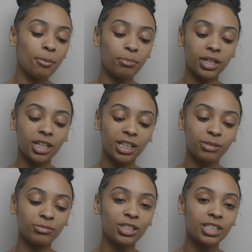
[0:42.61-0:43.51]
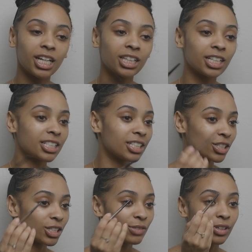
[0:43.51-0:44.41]
But you just take this and
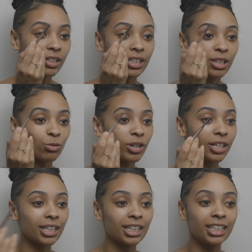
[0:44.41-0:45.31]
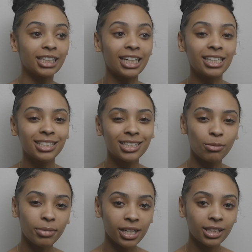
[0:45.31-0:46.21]
just fill in where it needs to be.